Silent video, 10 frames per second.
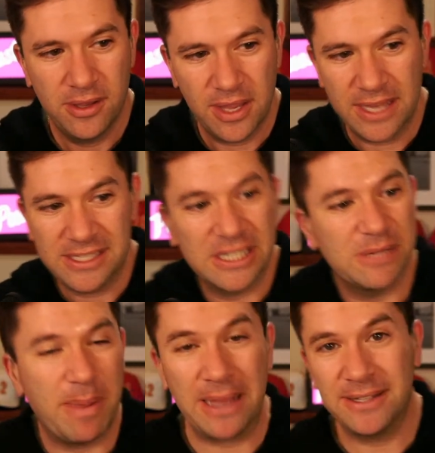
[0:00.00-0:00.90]
it's
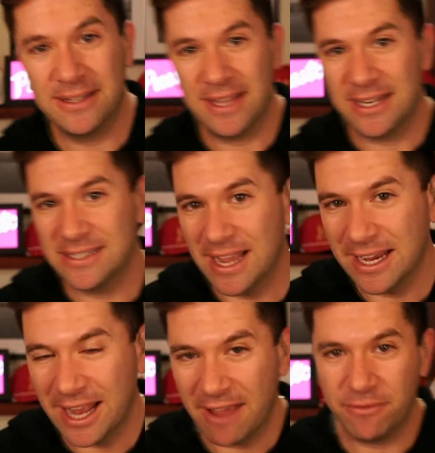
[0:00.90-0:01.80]
expected that he's not
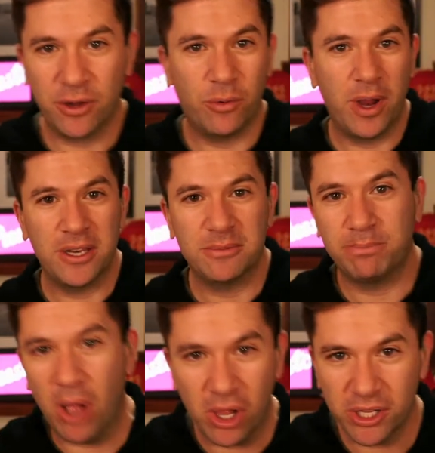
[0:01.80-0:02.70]
going to have the great
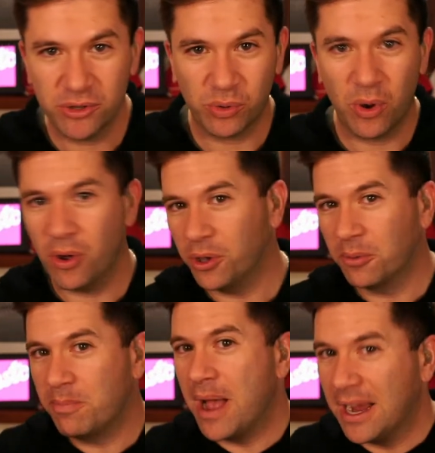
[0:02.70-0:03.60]
ball control or
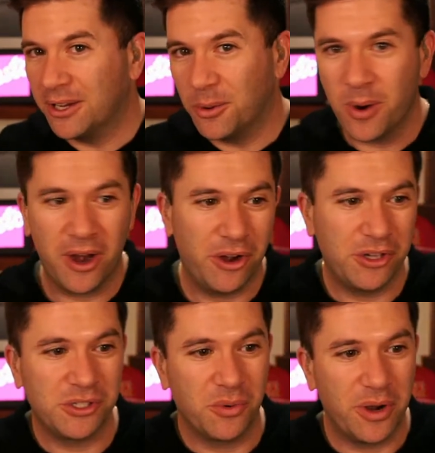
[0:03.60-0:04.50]
pocket
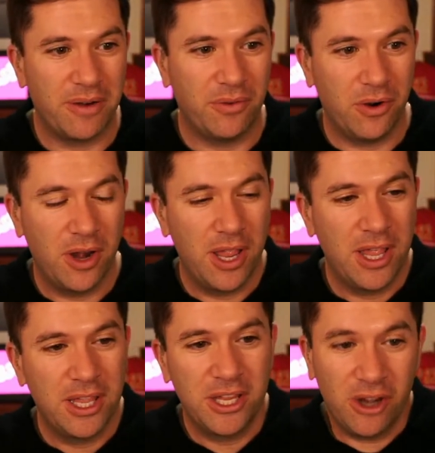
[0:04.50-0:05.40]
awareness or whatever.
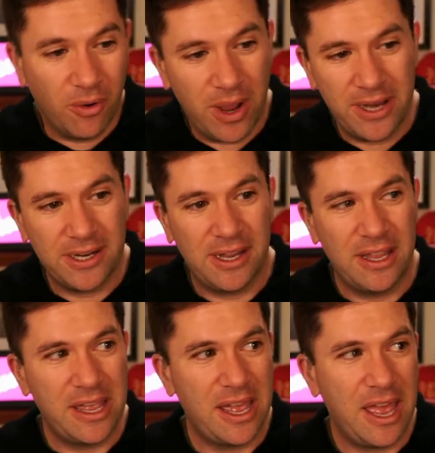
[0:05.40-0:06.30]
You know what?
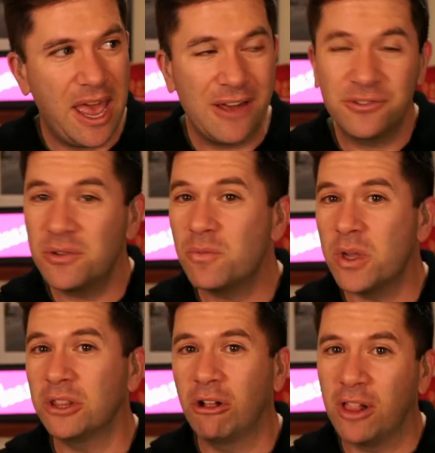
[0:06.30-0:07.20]
After
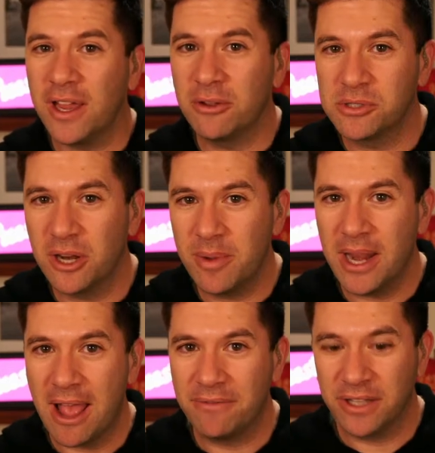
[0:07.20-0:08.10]
what looked like it was going to be an
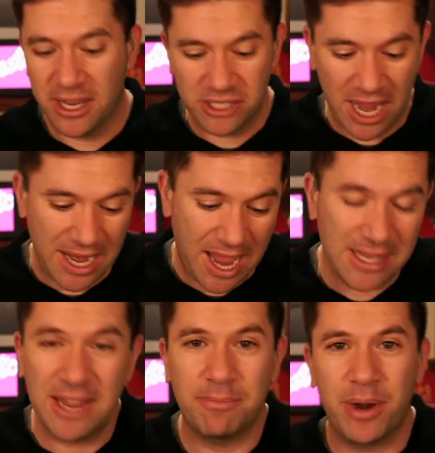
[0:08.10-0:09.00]
avalanche, I think
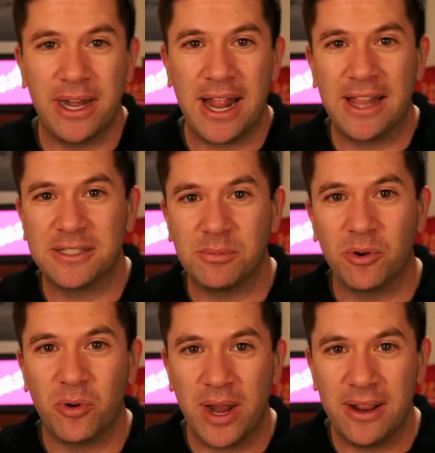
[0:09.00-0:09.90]
give Brandon Allen some
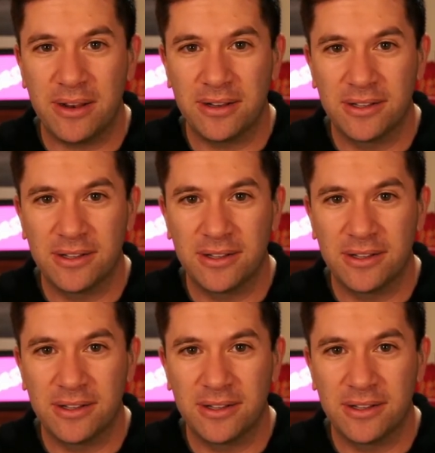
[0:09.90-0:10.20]
credit